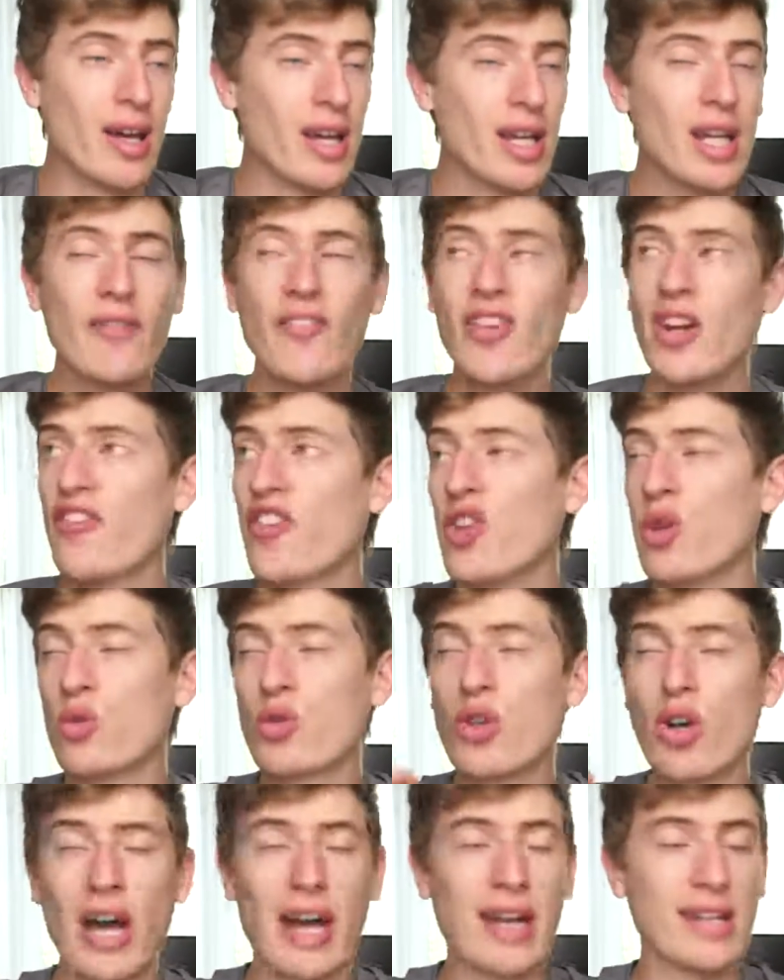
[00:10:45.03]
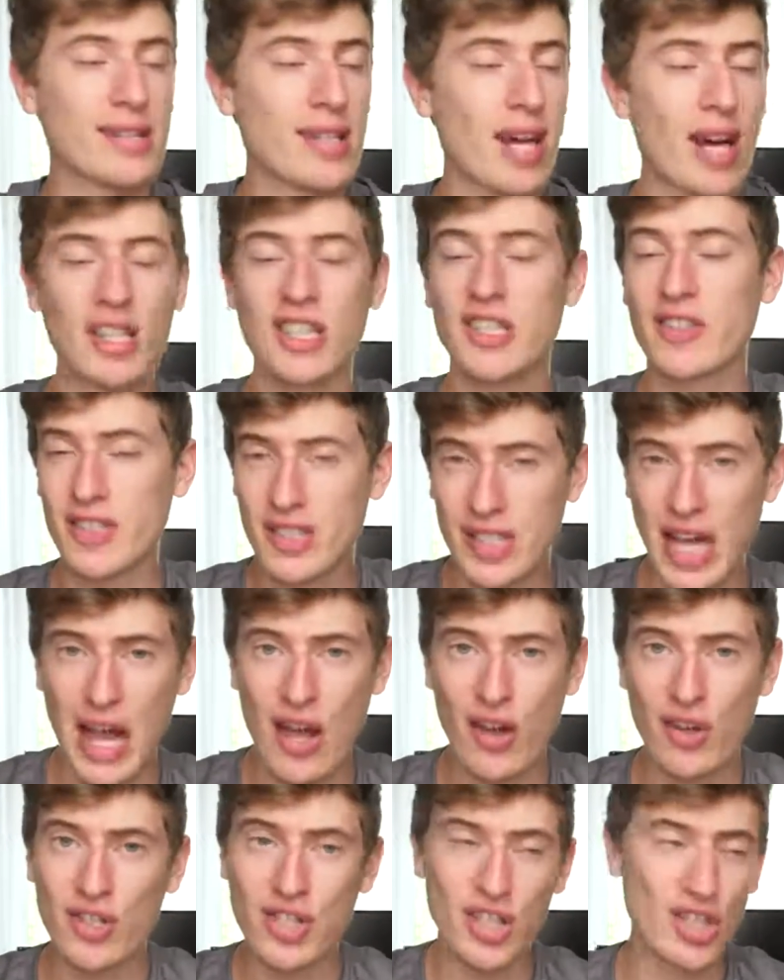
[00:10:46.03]
Even if you get tons of
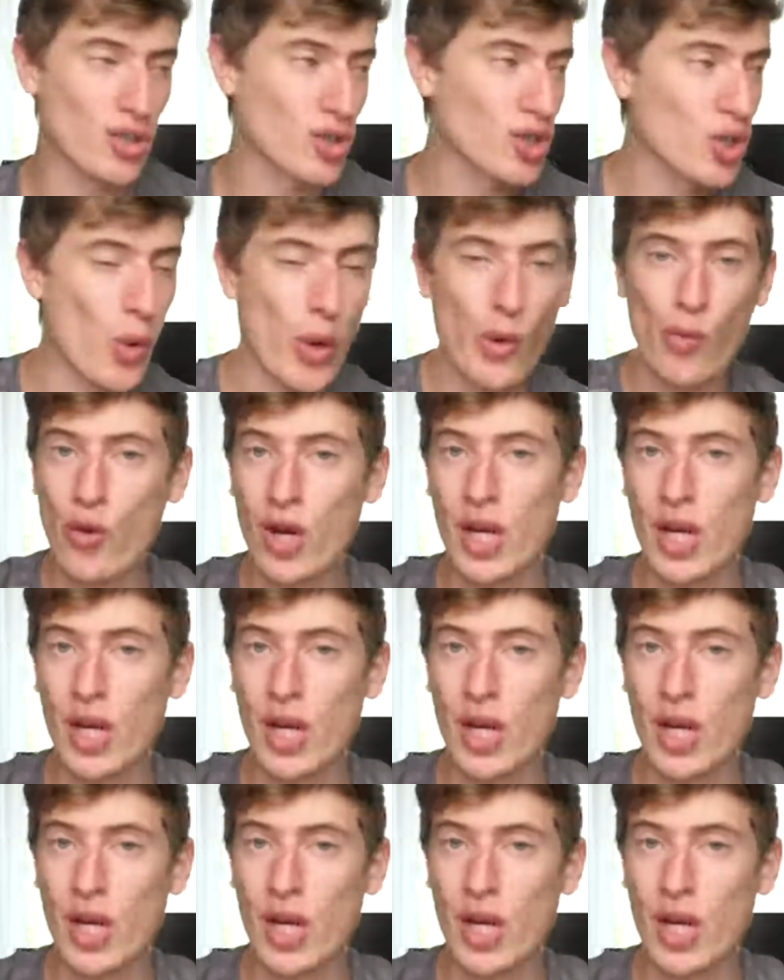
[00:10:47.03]
sales and you're doing